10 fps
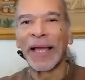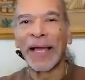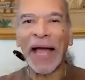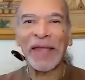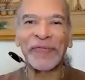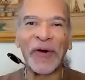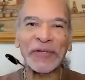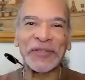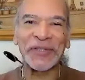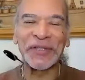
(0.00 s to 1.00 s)
Hi,
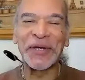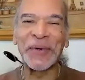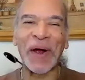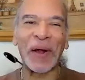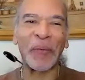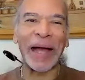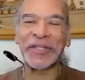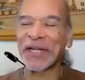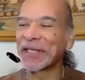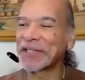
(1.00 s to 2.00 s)
folks. You are
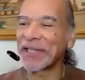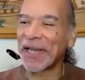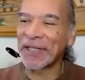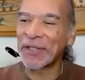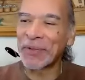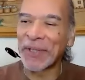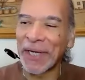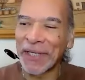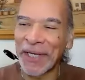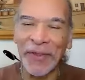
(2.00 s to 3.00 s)
watching and listening to
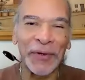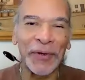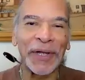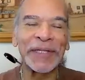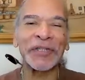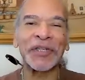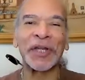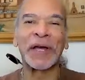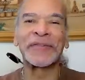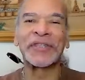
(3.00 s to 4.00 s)
another
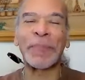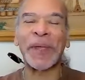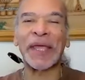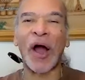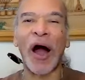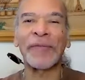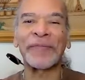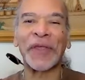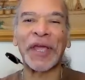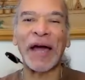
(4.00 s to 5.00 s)
edition of Sipping
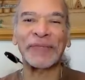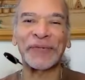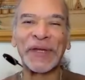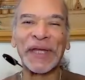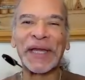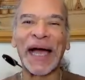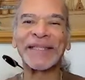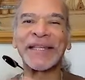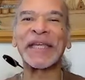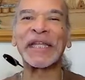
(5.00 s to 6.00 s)
Off the Cuff
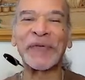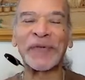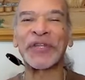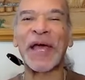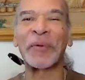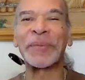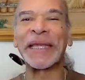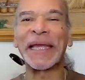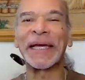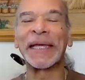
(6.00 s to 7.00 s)
on Tequila Aficionado
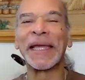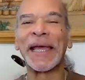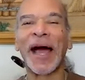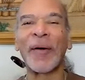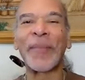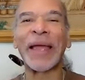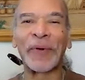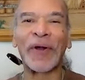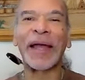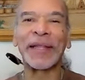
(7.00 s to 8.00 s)
Media. I'm Mike
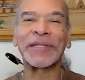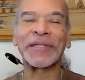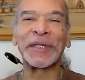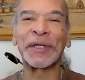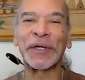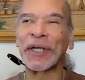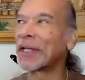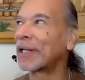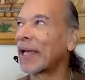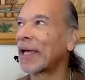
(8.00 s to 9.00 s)
Morales here
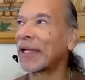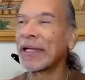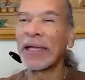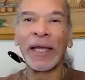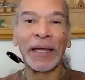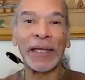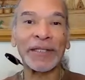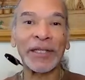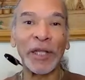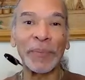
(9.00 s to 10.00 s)

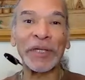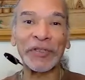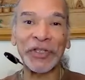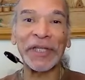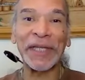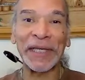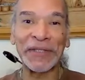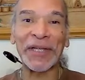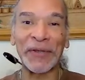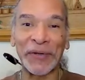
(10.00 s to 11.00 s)
it's a little bit chilly in
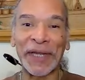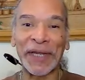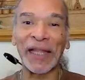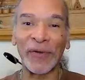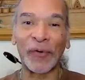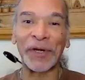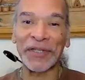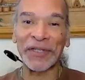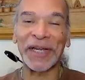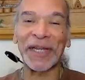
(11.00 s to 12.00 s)
Southern
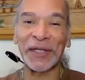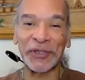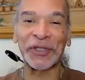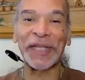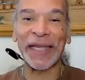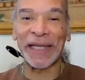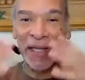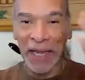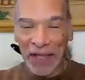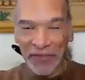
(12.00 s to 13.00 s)
California, sunny and chilly,
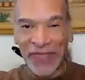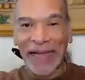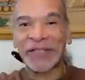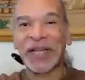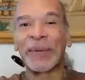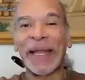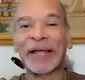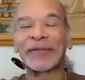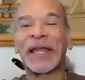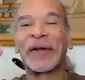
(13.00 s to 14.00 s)
and that gentleman
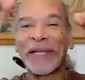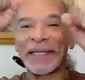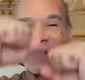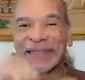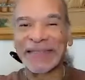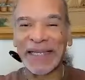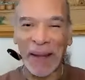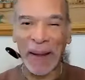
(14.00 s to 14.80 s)
out there is.